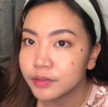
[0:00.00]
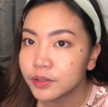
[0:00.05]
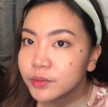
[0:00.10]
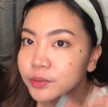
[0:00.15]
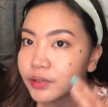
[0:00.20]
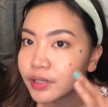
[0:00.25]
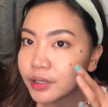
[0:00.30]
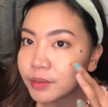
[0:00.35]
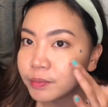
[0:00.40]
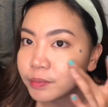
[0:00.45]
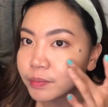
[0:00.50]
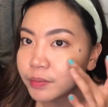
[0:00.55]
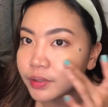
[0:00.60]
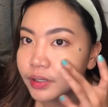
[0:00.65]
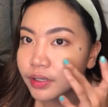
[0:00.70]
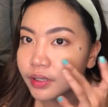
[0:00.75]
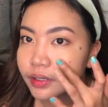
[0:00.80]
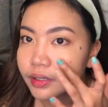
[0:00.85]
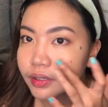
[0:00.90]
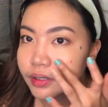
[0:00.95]
Kulay
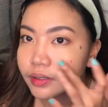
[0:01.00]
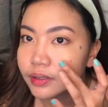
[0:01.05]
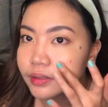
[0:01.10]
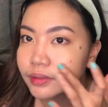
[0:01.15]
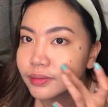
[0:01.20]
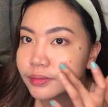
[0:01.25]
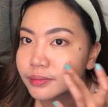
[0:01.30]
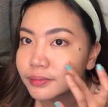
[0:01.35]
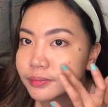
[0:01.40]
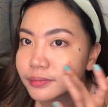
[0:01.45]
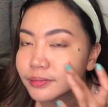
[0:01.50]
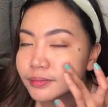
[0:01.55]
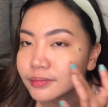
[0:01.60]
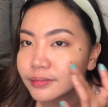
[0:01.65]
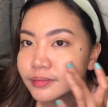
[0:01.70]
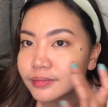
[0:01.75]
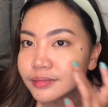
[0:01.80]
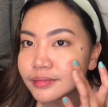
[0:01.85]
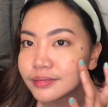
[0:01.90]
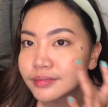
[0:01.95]
pink.
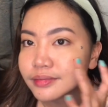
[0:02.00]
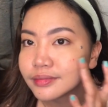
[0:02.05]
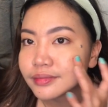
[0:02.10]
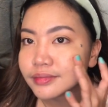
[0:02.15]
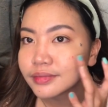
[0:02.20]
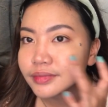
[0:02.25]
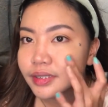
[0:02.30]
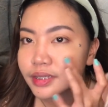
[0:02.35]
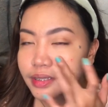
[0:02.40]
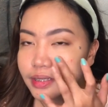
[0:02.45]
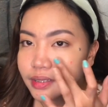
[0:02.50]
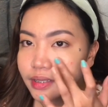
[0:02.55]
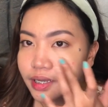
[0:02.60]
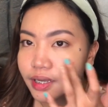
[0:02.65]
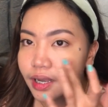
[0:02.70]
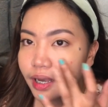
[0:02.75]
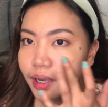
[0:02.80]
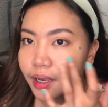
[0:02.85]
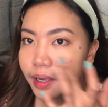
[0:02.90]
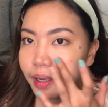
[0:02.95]
Basta
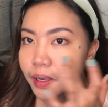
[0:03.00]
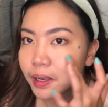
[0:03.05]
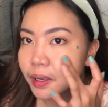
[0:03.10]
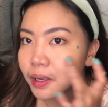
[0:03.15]
lang.